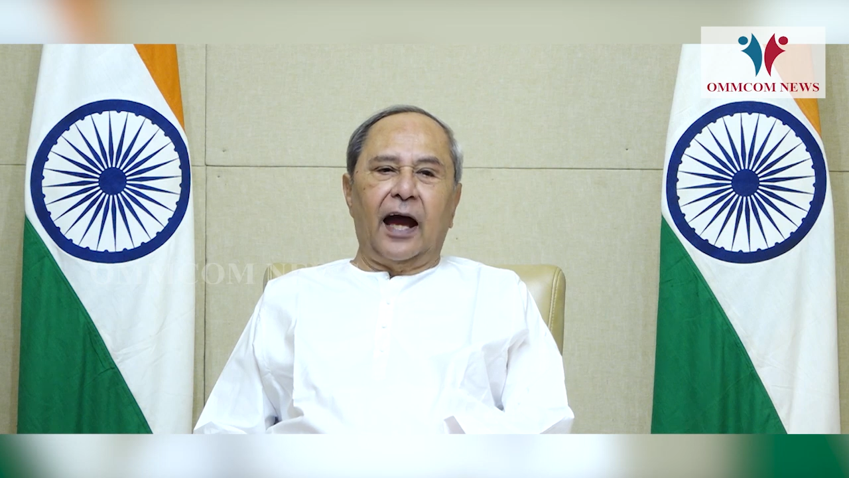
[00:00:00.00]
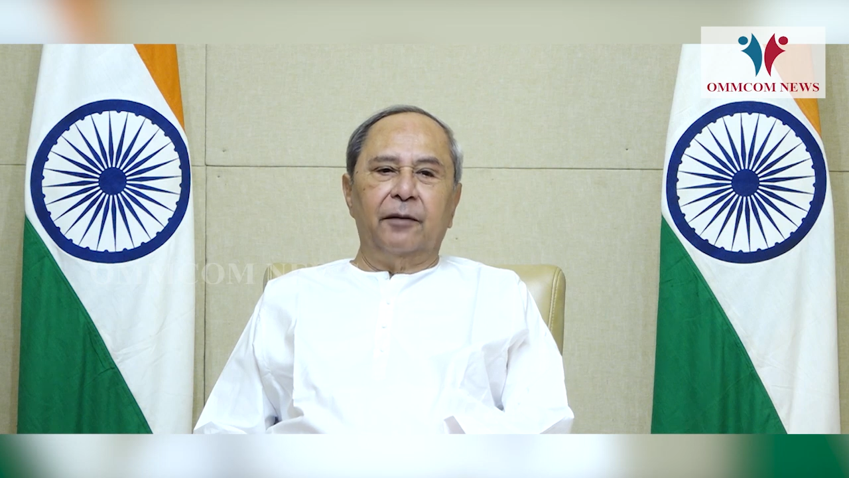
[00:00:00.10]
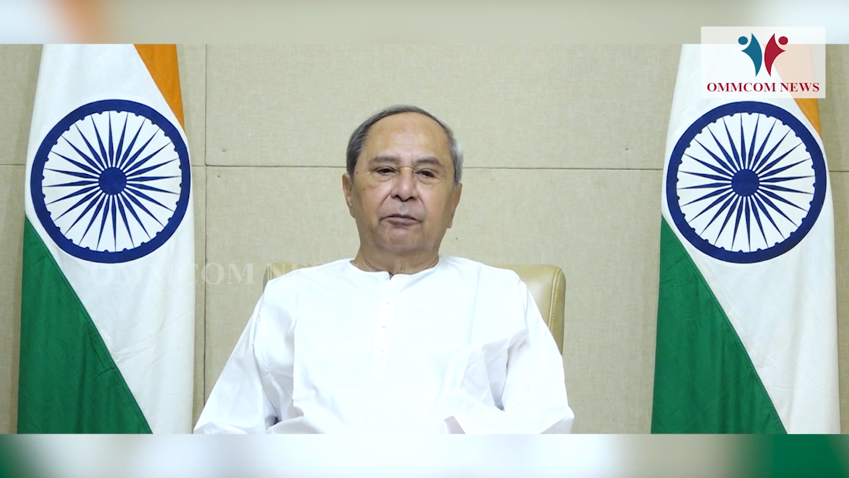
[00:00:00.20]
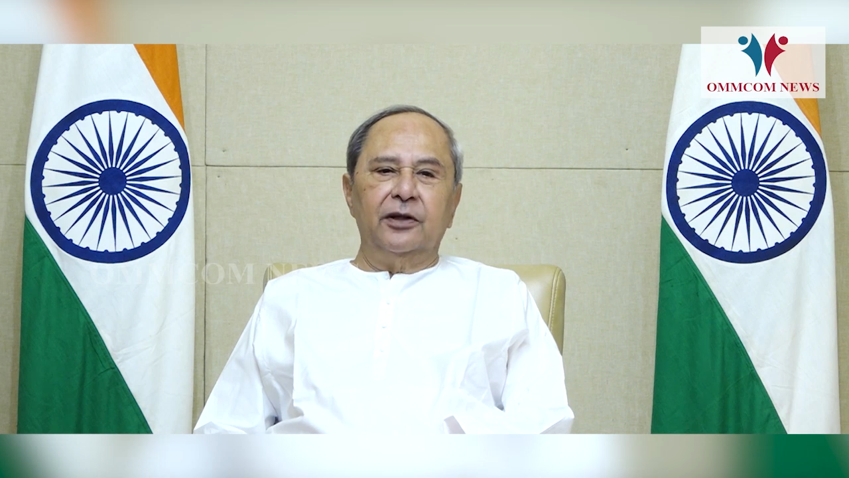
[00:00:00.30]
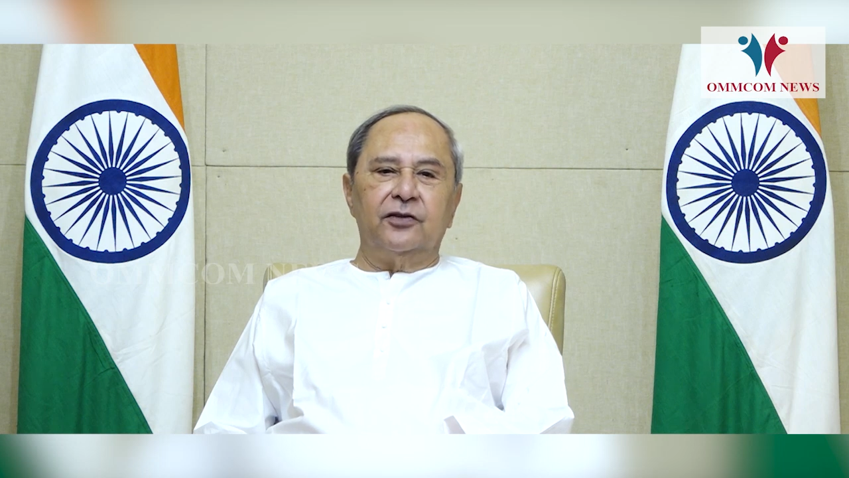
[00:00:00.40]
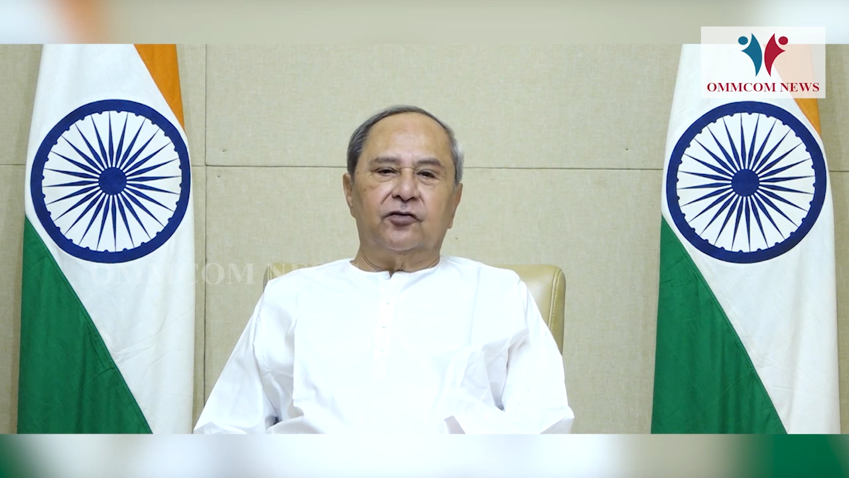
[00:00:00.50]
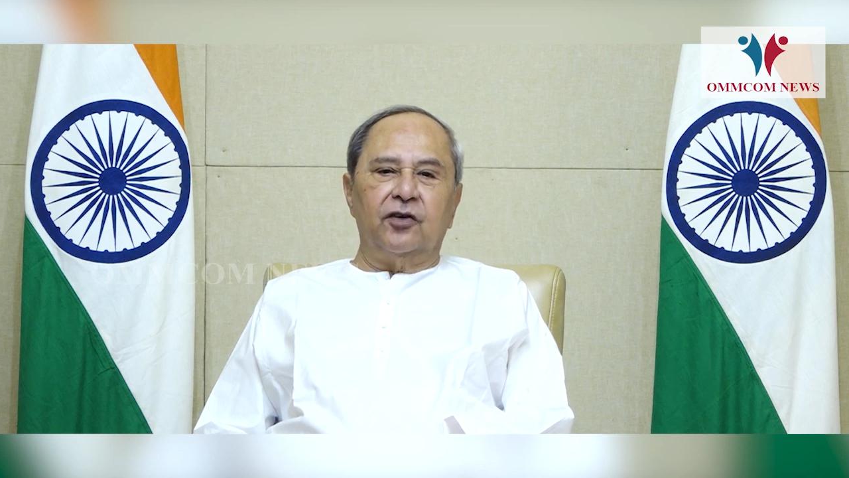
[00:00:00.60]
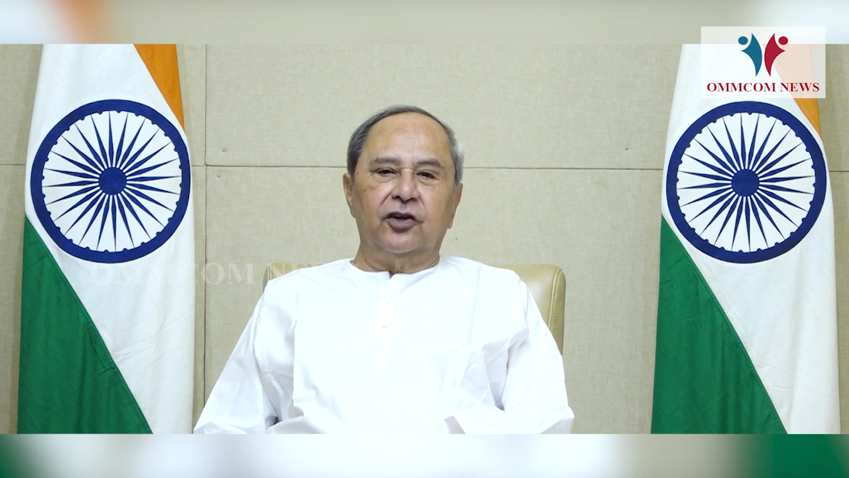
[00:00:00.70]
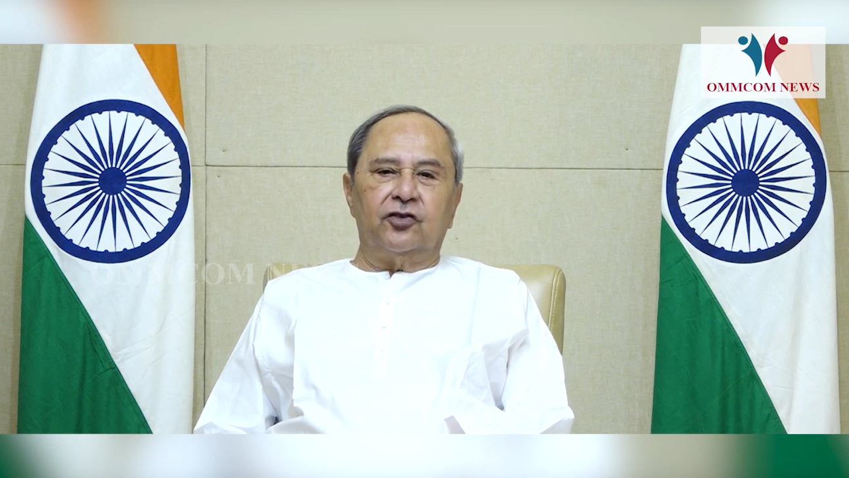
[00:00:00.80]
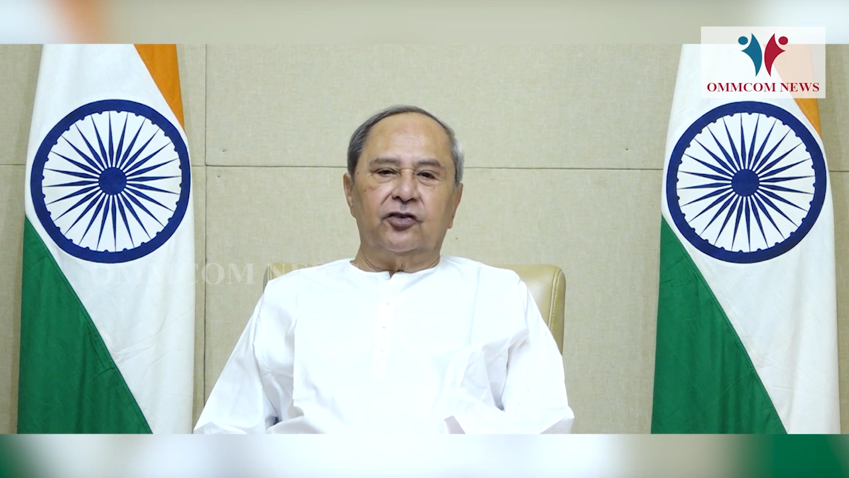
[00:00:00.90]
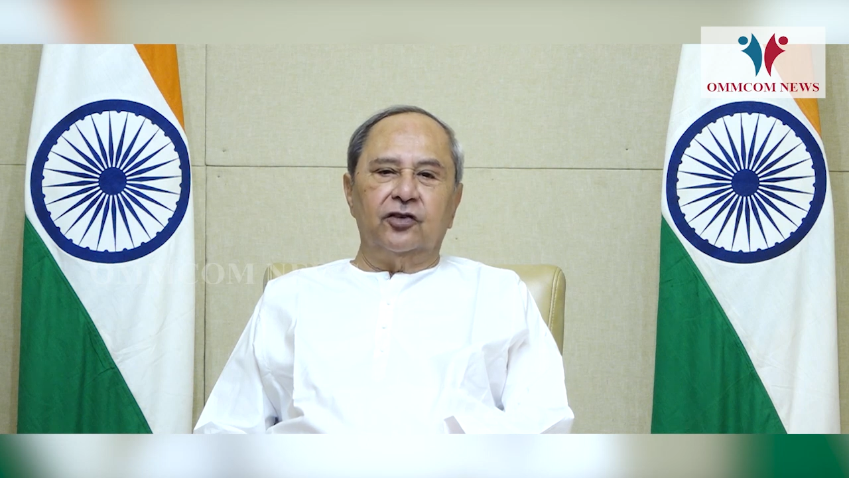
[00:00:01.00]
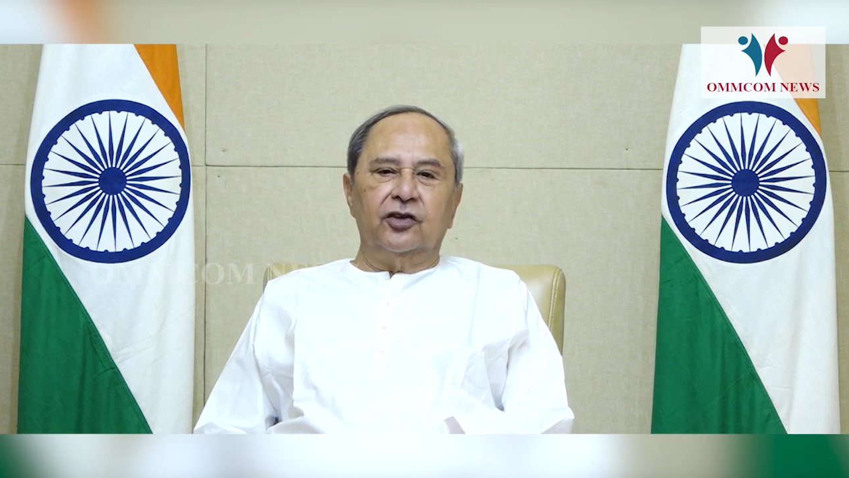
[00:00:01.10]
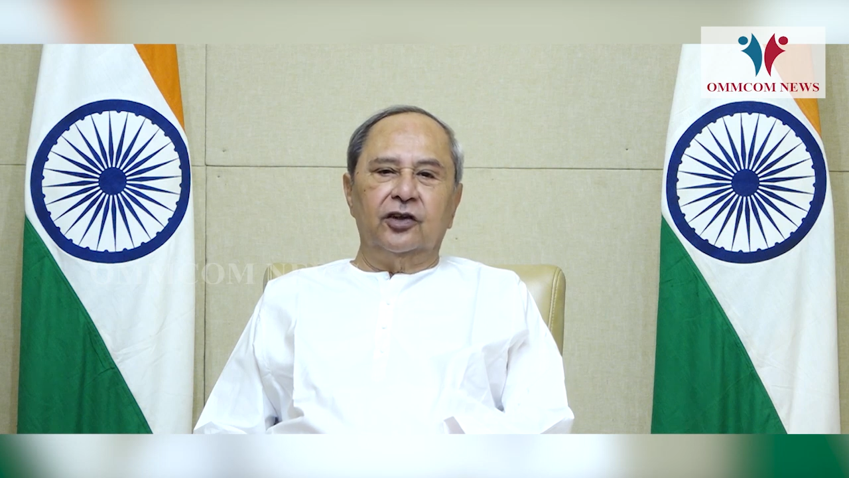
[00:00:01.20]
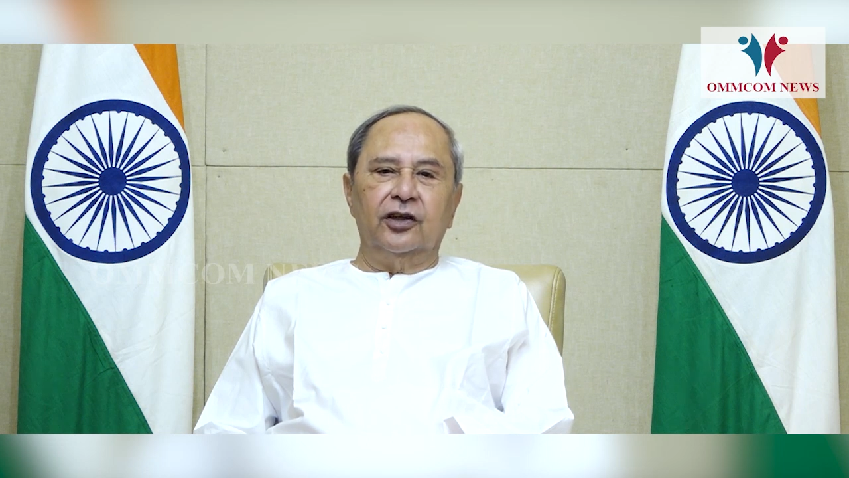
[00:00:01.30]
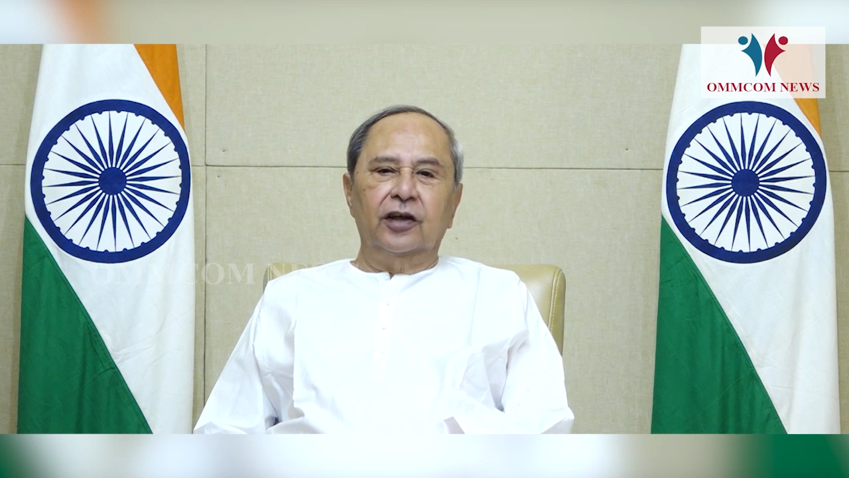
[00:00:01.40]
administration,